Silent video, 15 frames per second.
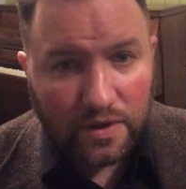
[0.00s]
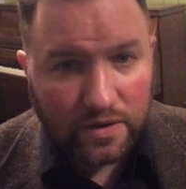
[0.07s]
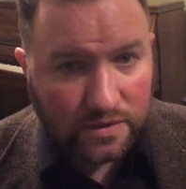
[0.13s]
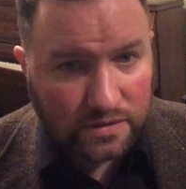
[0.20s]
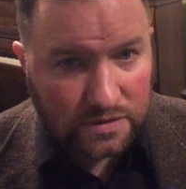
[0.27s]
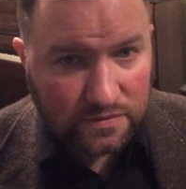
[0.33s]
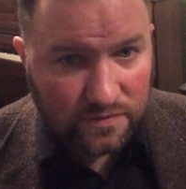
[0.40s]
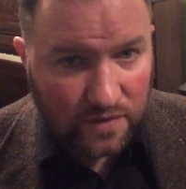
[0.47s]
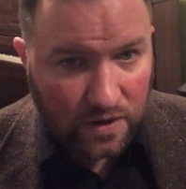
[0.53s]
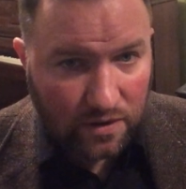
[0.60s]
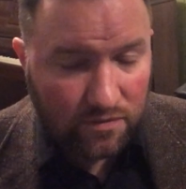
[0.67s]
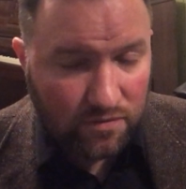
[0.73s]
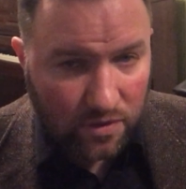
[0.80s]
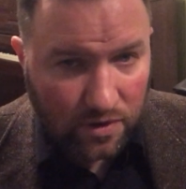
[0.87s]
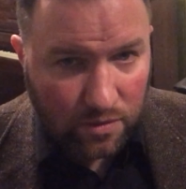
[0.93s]
Now, this is
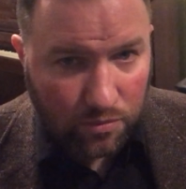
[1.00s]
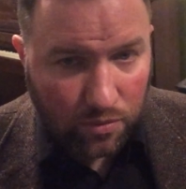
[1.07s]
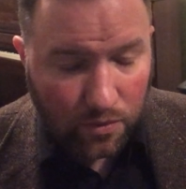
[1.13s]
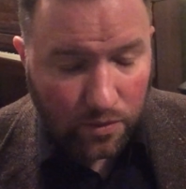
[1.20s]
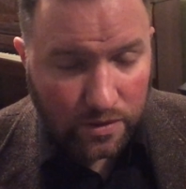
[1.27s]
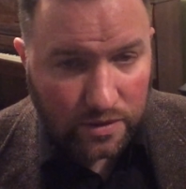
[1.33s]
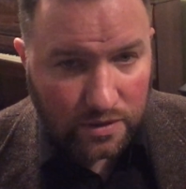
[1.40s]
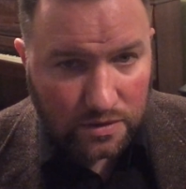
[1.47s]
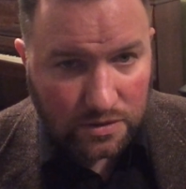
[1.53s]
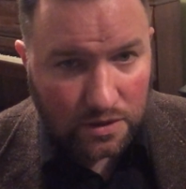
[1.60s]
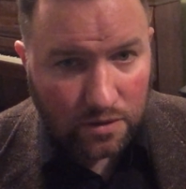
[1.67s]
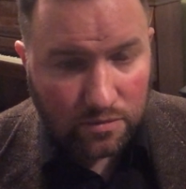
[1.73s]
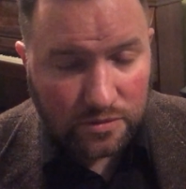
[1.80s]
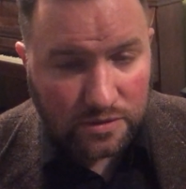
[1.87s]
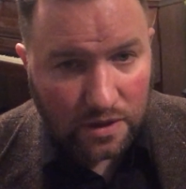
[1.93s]
very, very important in
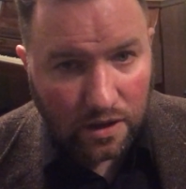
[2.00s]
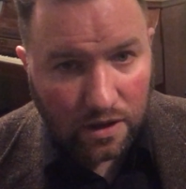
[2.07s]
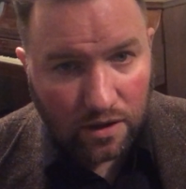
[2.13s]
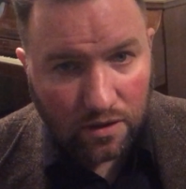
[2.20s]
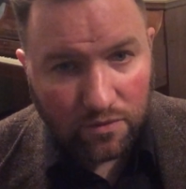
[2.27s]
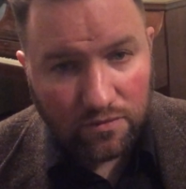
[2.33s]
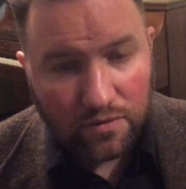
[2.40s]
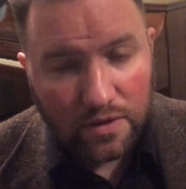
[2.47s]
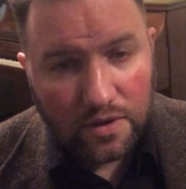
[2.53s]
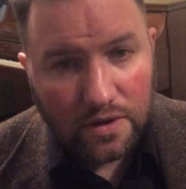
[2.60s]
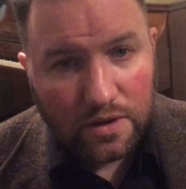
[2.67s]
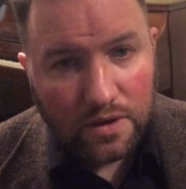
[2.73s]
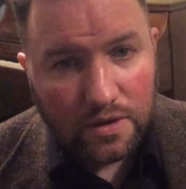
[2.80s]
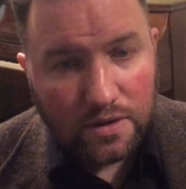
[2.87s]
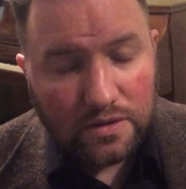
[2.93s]
terms of
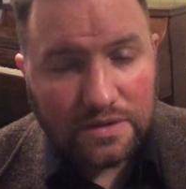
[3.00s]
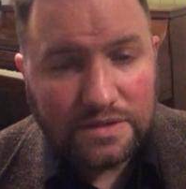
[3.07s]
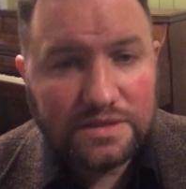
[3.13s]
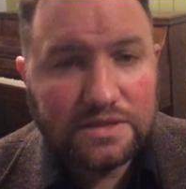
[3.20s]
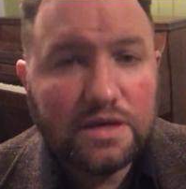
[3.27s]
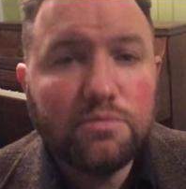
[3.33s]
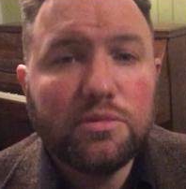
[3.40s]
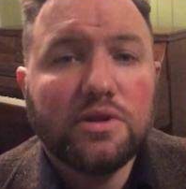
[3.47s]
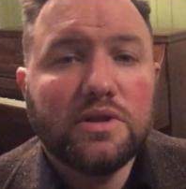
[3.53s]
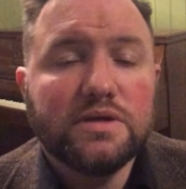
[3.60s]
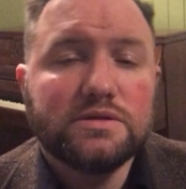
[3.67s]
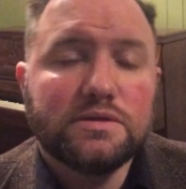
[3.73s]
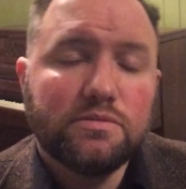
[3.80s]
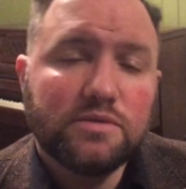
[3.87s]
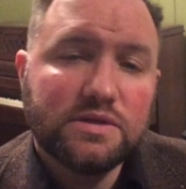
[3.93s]
the
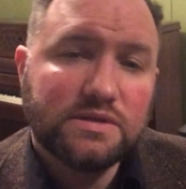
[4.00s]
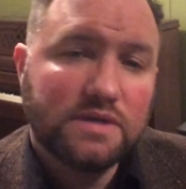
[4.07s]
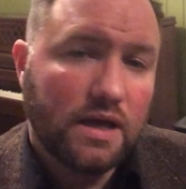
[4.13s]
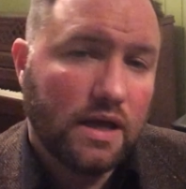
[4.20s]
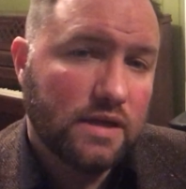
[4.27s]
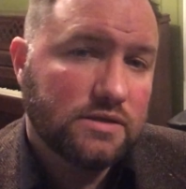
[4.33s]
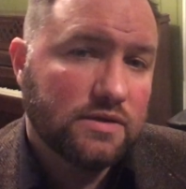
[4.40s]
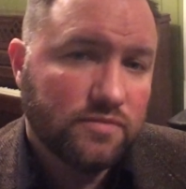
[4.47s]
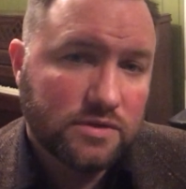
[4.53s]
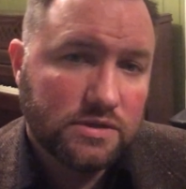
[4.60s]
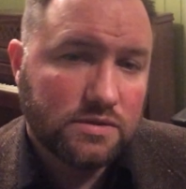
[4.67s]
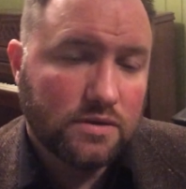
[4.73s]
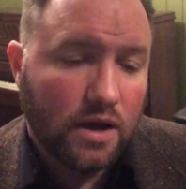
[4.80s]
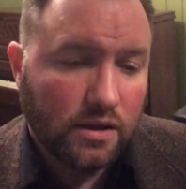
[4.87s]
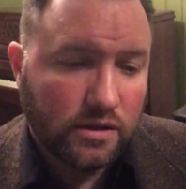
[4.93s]
symbolism, the signs of
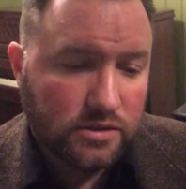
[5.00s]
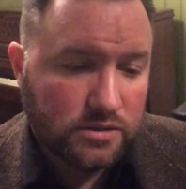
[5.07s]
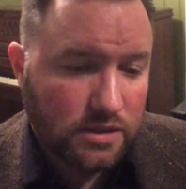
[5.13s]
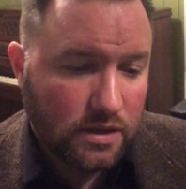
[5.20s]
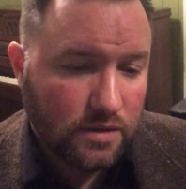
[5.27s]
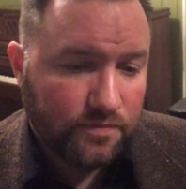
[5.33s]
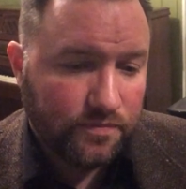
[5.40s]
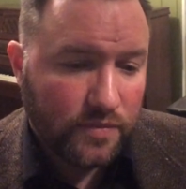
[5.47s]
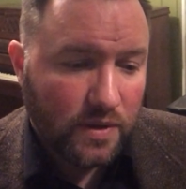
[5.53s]
astrology,